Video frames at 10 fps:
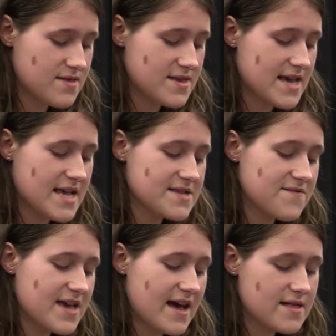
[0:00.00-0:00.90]
The task
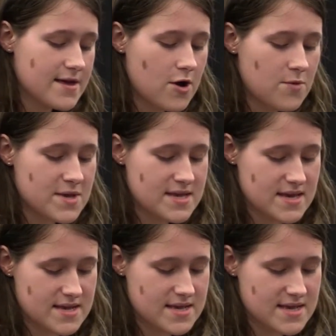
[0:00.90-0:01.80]
of tackling
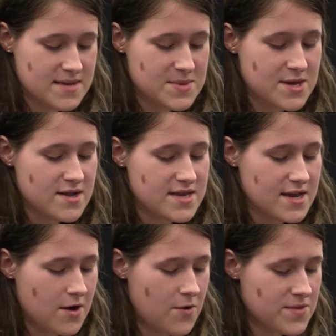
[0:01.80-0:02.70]
homelessness seems
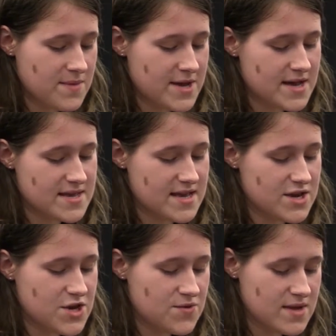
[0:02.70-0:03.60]
daunting only because the
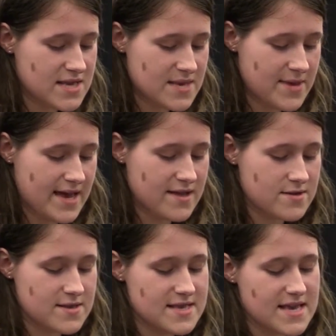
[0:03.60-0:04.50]
issue needs to be
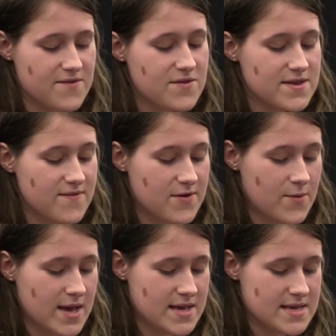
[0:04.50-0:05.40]
handled in several
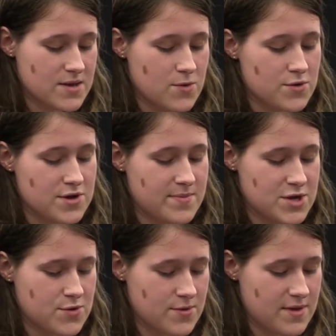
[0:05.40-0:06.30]
different ways in order to
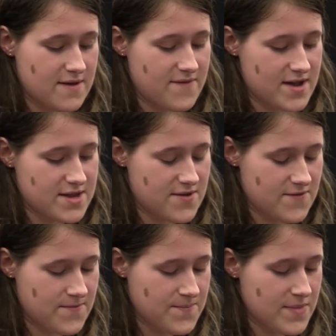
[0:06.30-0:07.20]
be truly
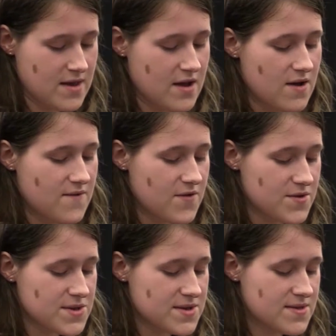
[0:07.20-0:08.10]
effective.
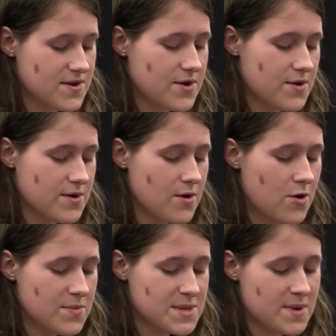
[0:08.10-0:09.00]
First, the current
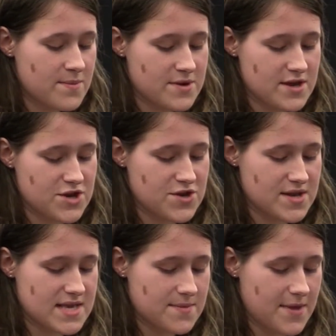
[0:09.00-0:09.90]
homeless population
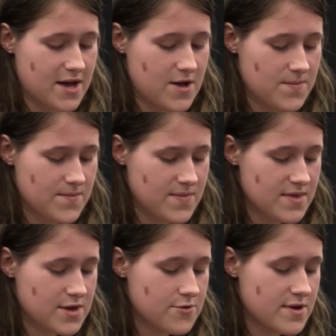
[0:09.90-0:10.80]
needs to be helped.
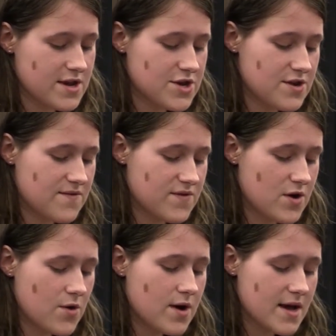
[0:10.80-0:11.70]
The creation of
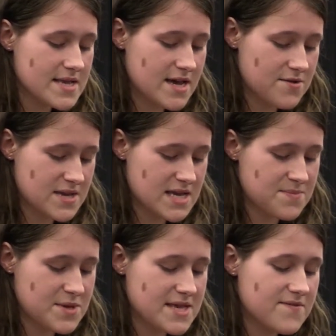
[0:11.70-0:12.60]
no-cost housing
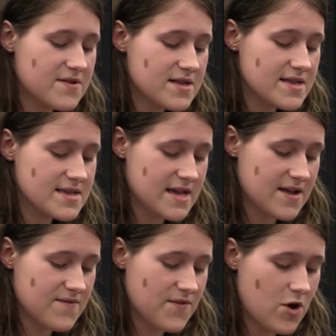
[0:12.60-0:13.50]
specifically
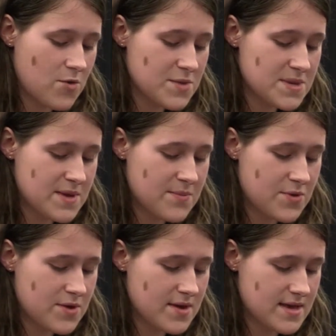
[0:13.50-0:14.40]
designed for homeless
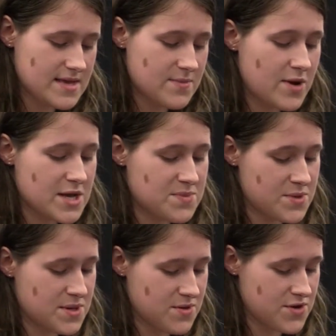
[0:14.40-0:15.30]
people is a
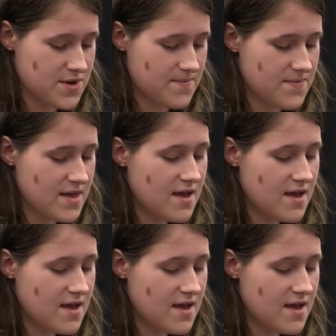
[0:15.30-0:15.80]
possible solution.